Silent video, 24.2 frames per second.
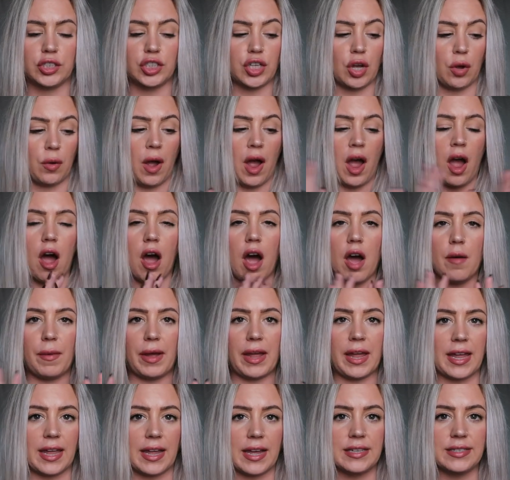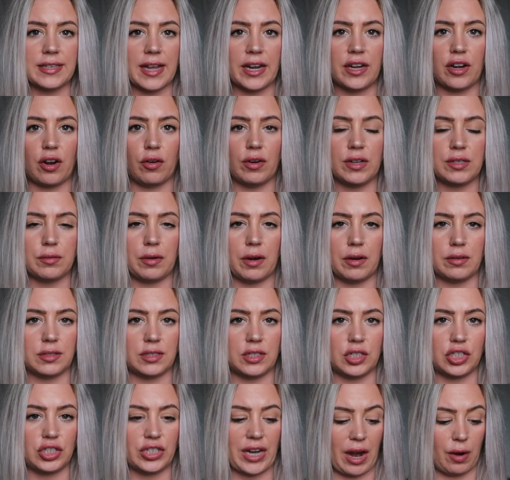So on my hands, I noticed when I was
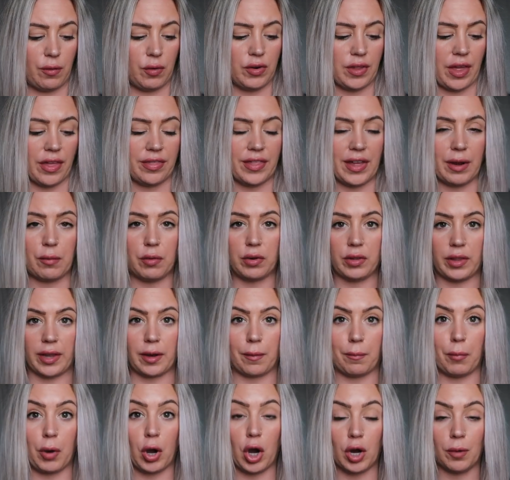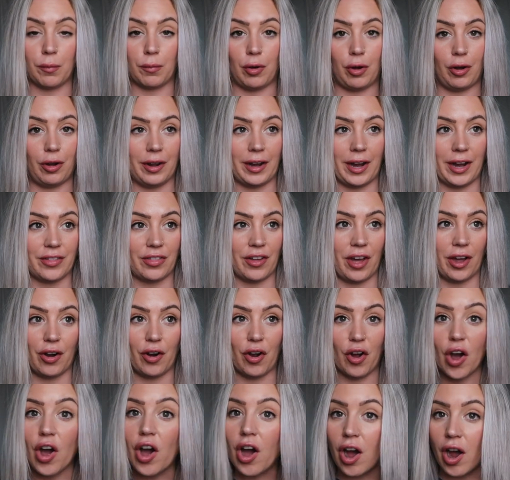in the shower that they were like purple, and I
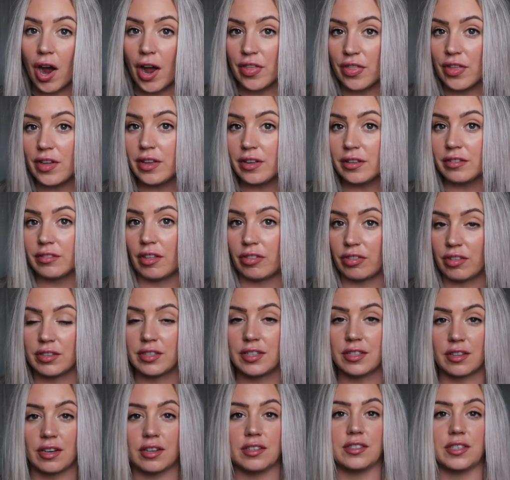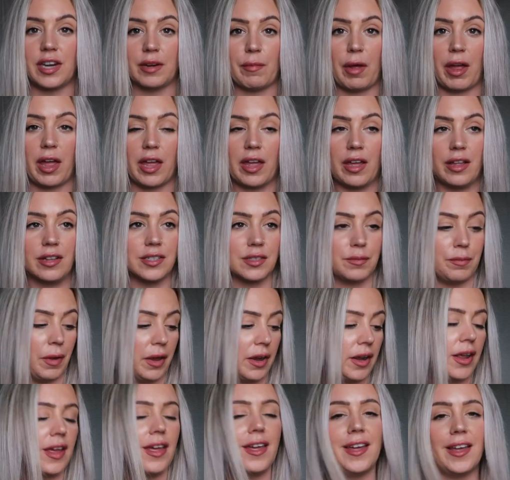thought, I think that this is gonna stay in my hands,
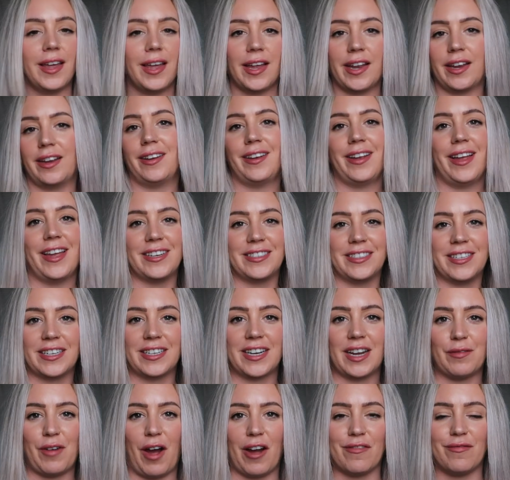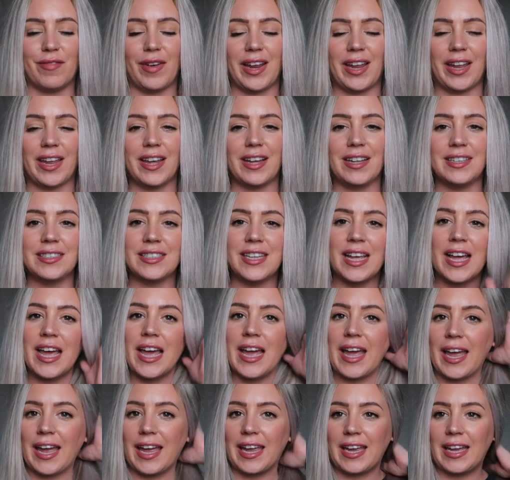but it did come off my hands.
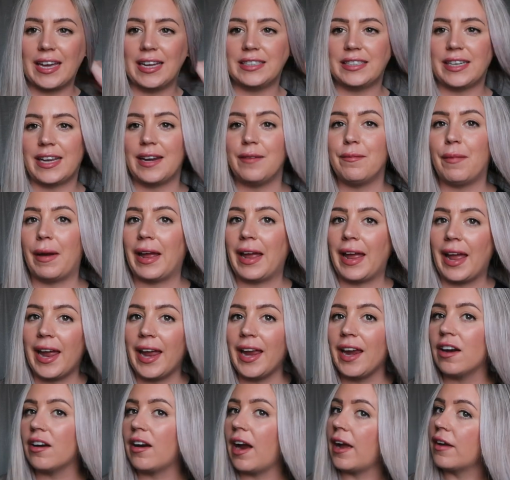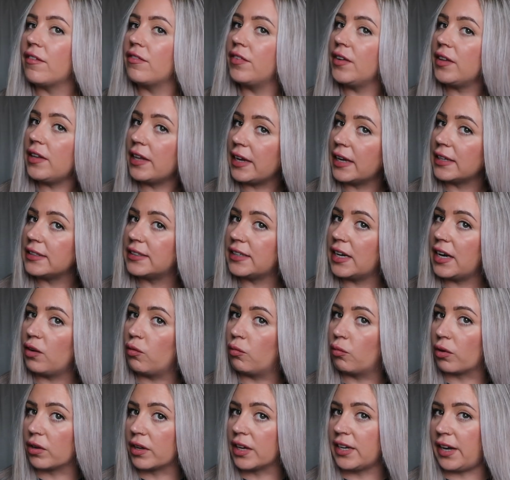And in my hair, I feel like it did a
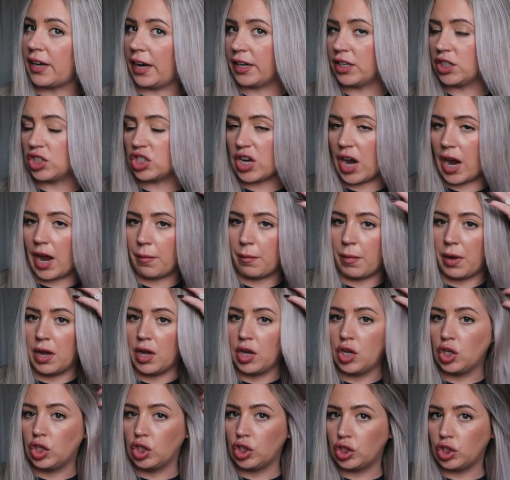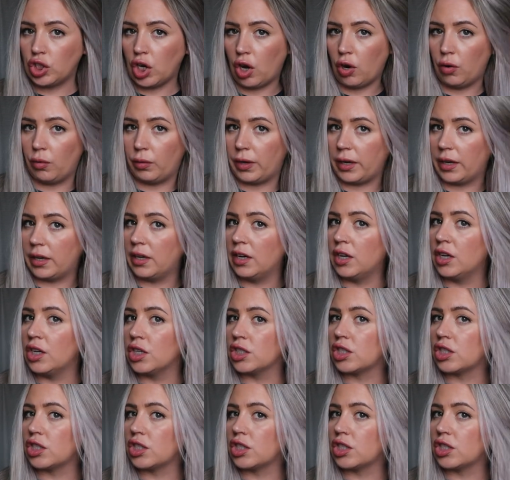really nice job toning.